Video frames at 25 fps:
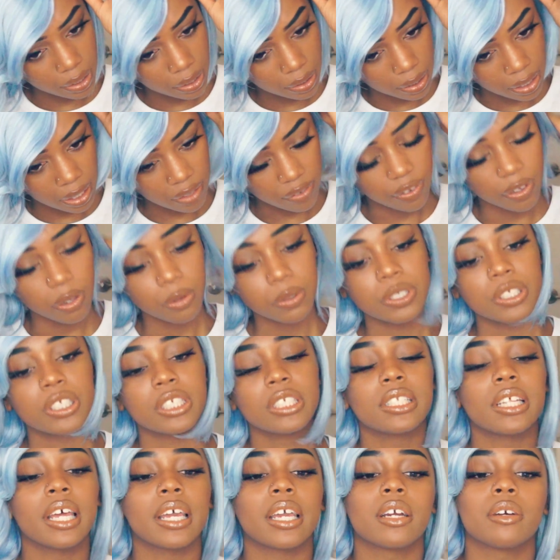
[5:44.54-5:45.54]
if it was
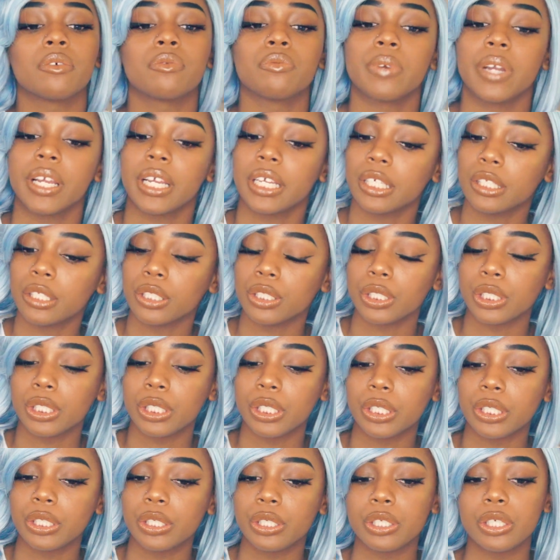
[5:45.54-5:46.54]
just like a
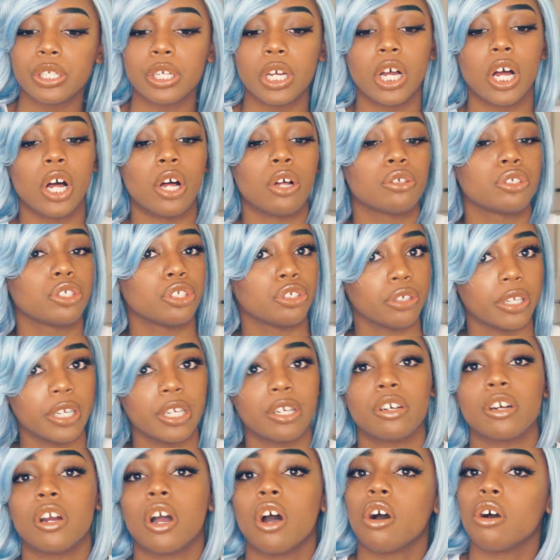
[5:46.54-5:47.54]
regular all straight
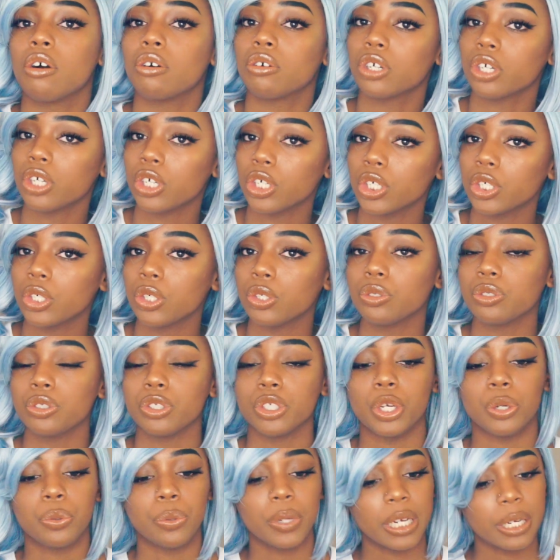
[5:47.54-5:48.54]
or all curled, you
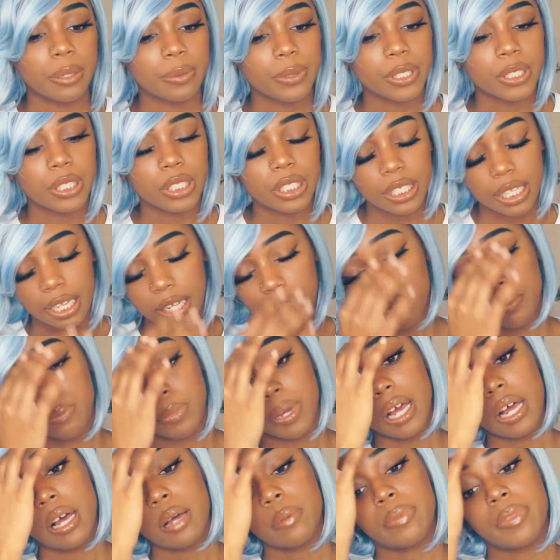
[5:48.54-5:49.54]
know, whatever style
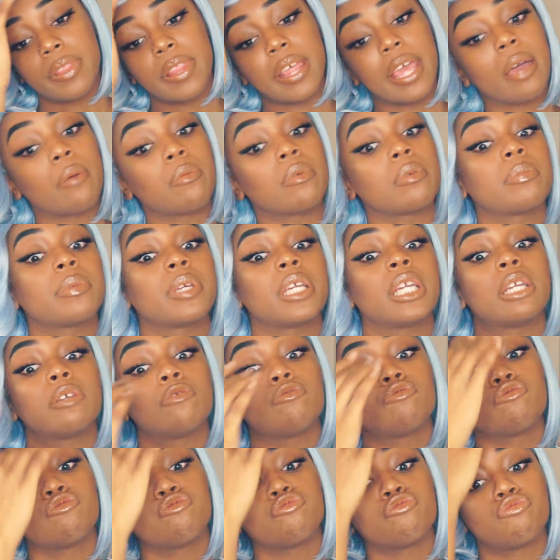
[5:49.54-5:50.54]
bob, that would be
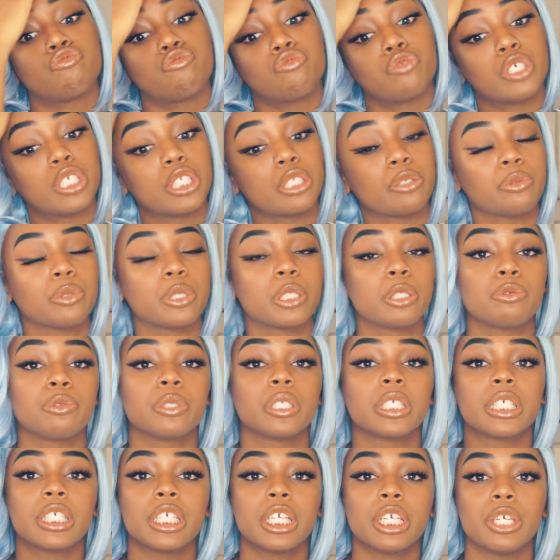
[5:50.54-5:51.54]

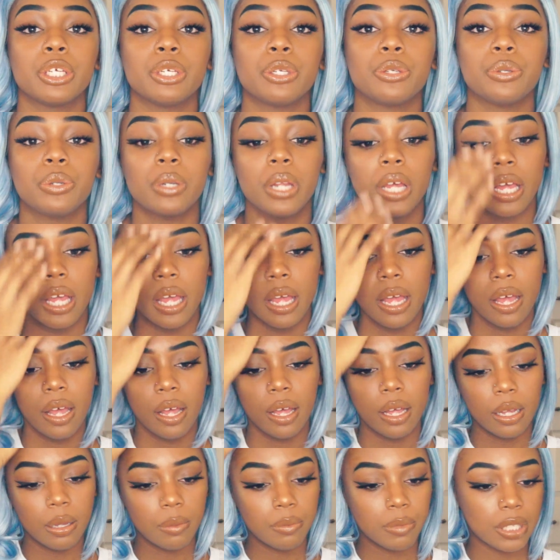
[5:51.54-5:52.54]
really cute.
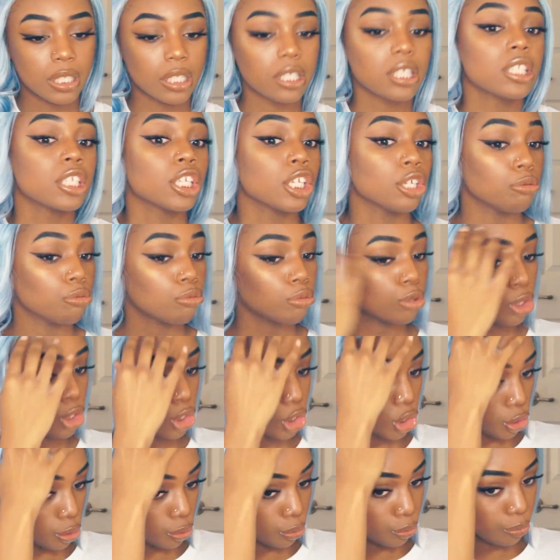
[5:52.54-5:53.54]
This is cute
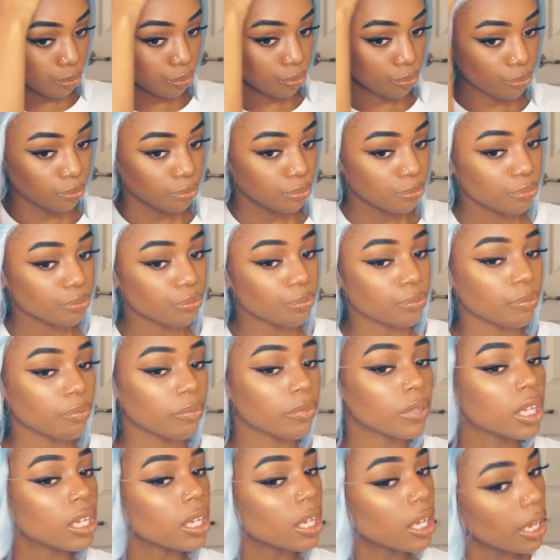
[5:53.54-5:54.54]
too,
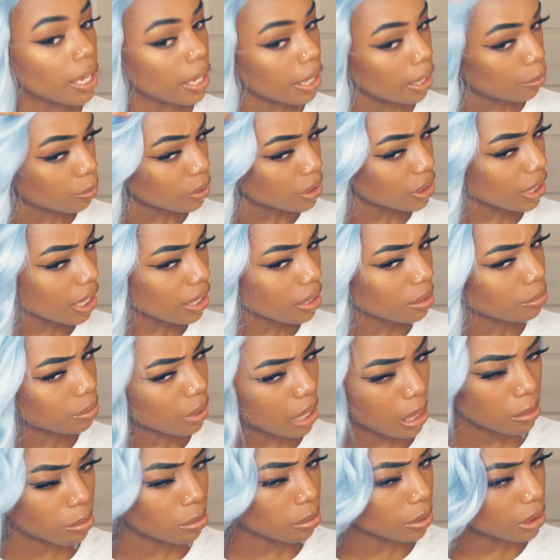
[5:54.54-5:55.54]
and which I can probably